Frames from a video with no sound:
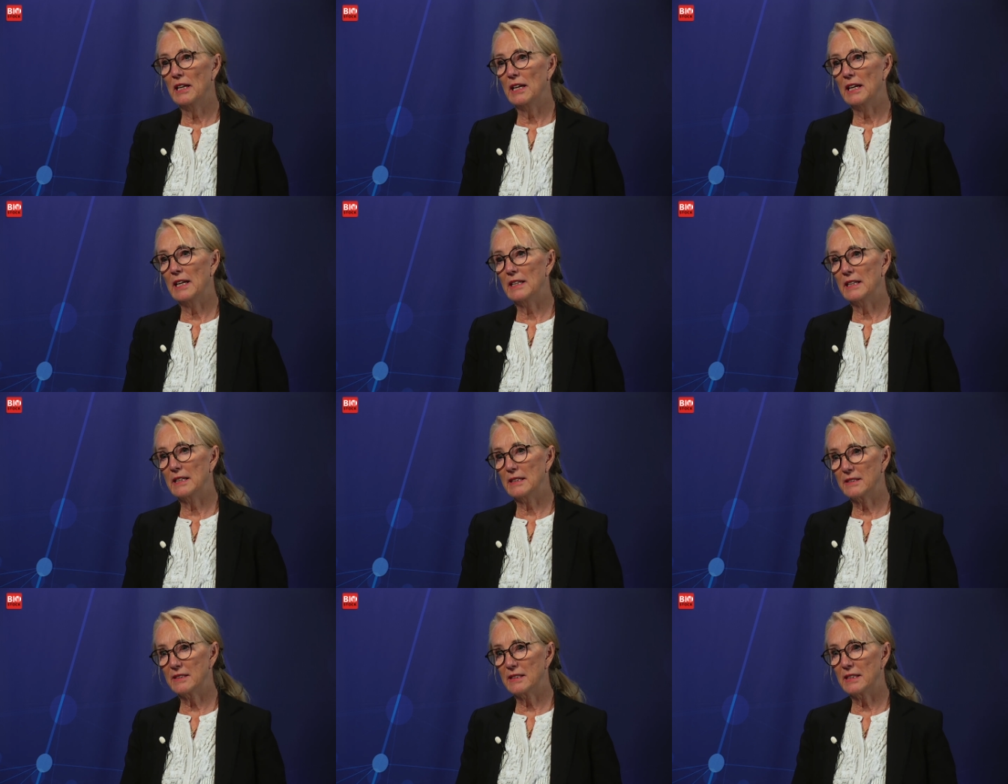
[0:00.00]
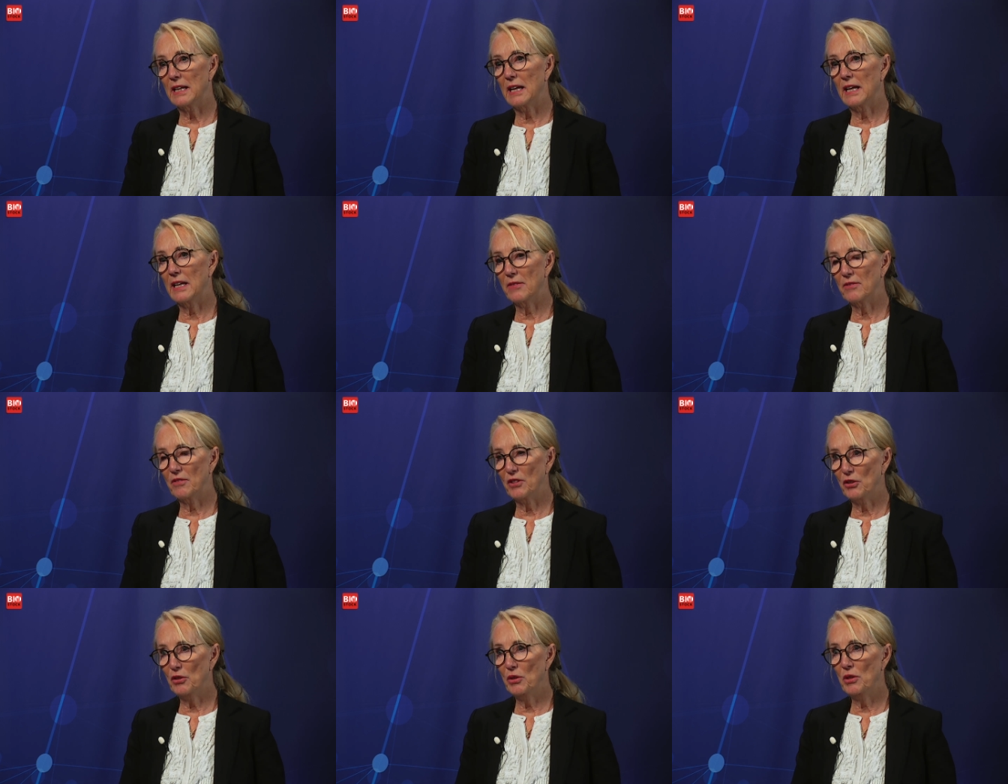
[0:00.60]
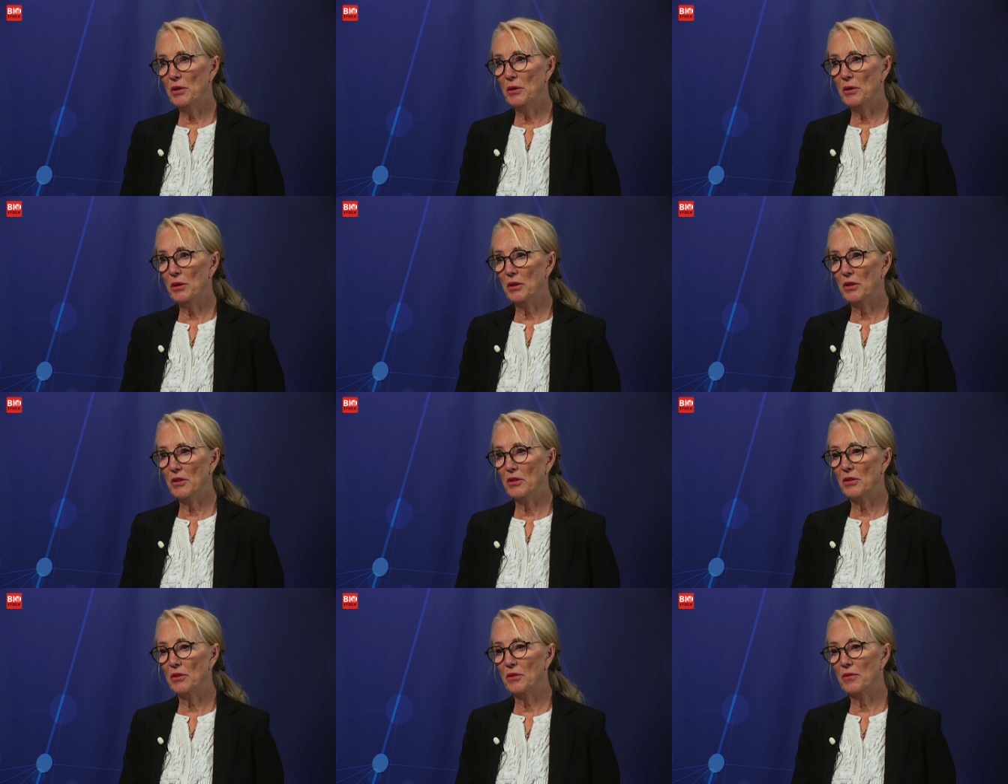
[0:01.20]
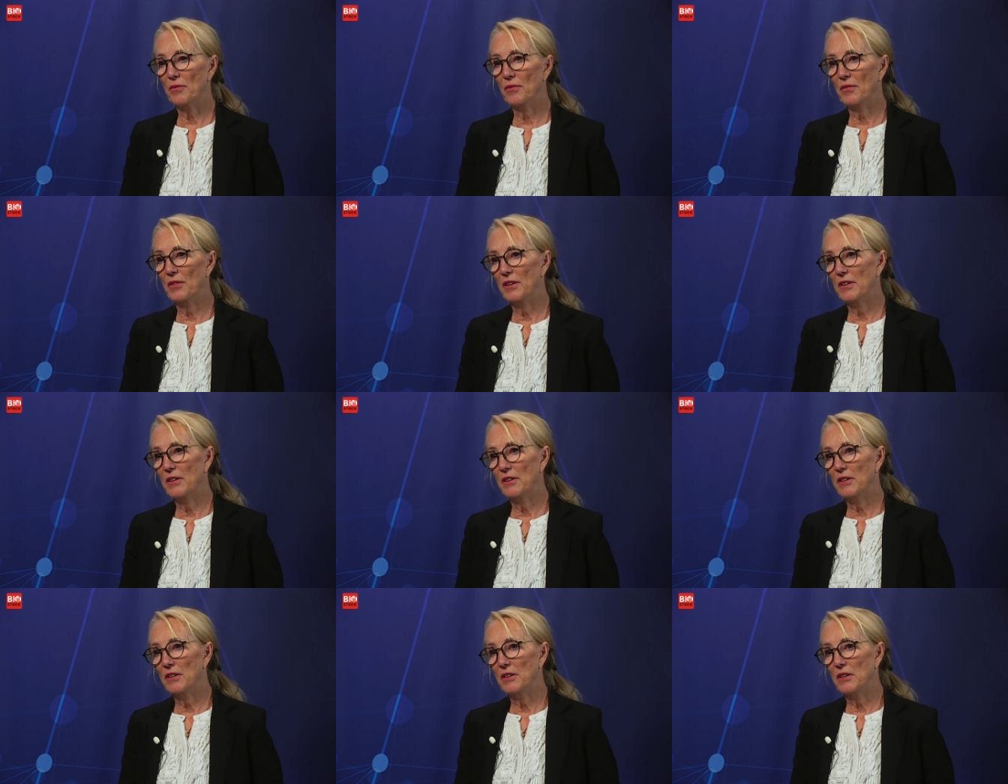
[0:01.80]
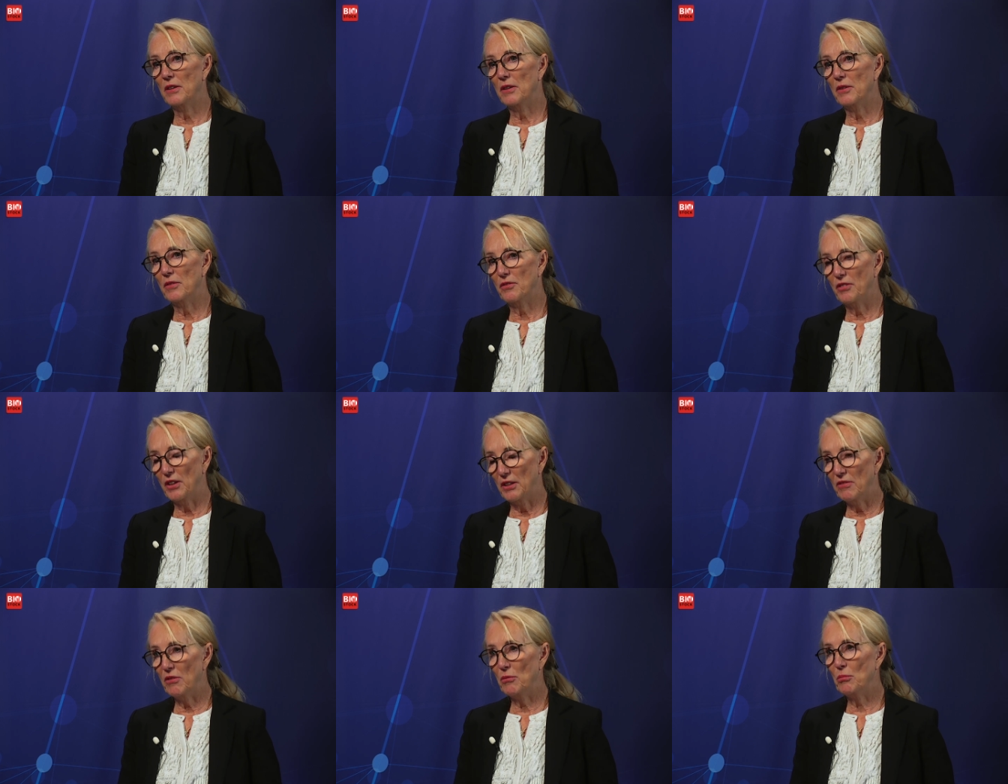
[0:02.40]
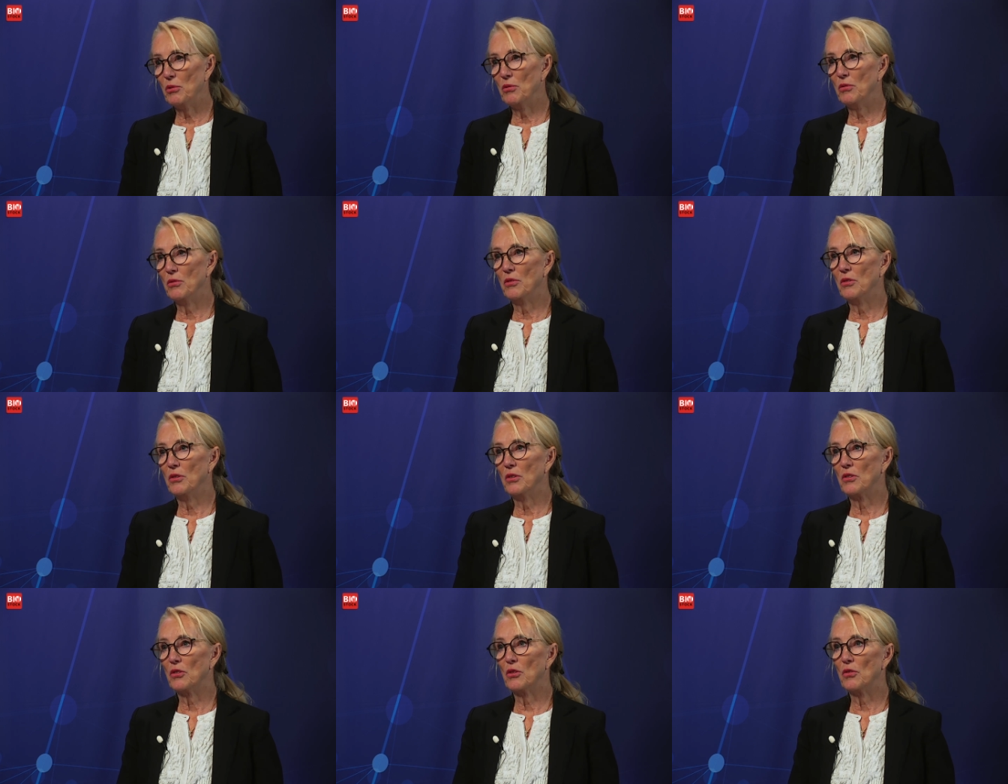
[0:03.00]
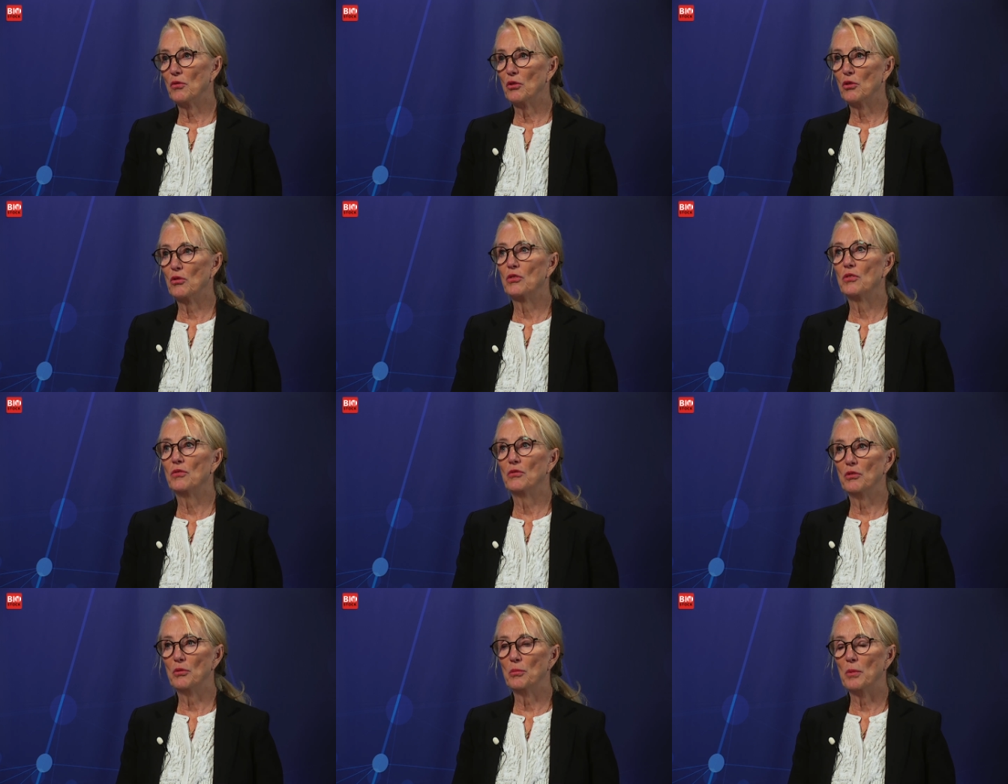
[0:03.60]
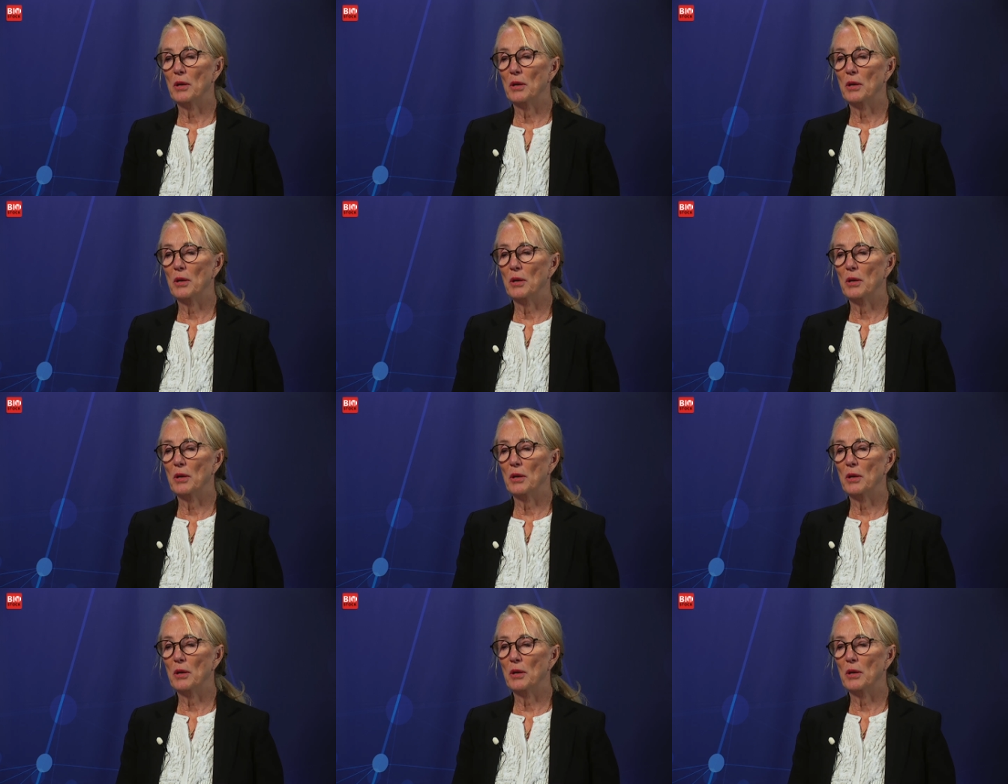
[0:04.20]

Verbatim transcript: and that's at a very uh, favorable conversion for